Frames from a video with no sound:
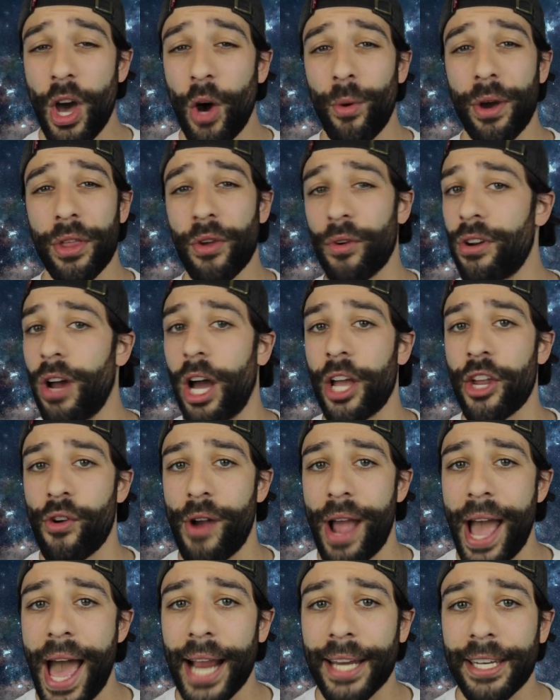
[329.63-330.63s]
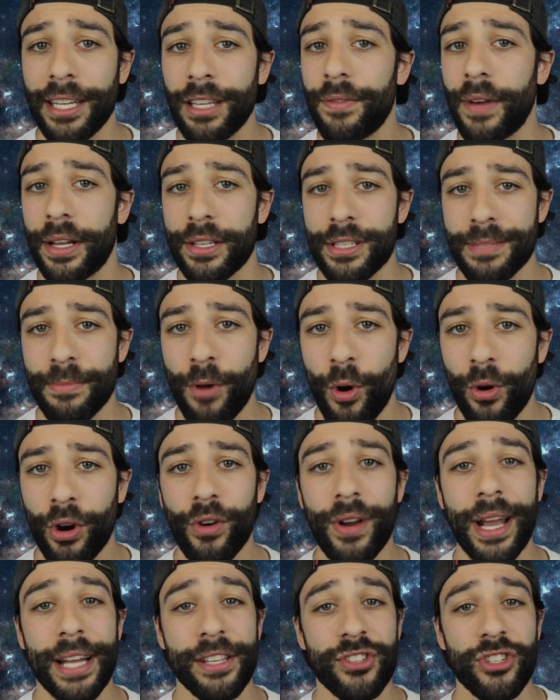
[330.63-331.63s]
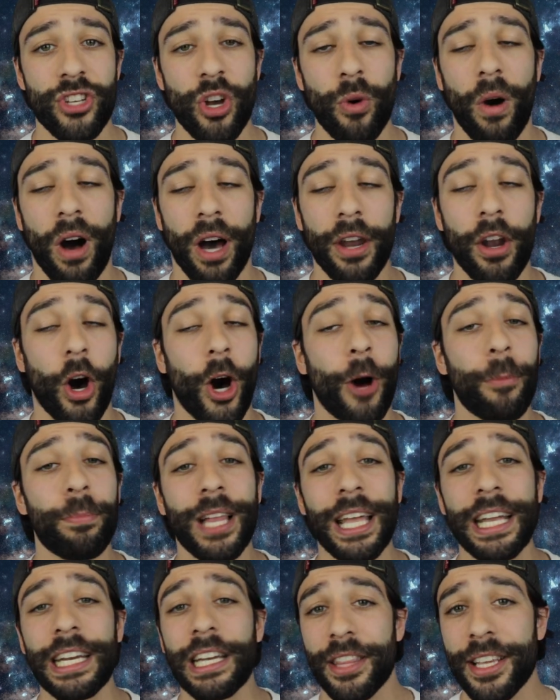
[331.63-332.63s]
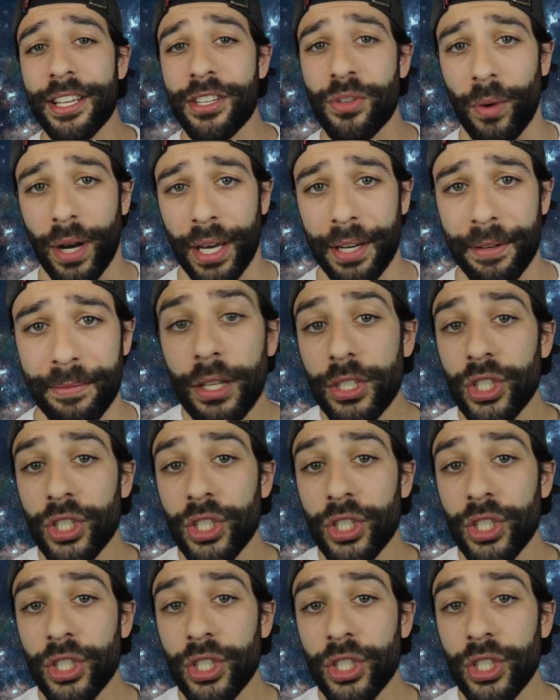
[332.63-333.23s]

whether or not you're active, a smoker, and so on, all play into this one.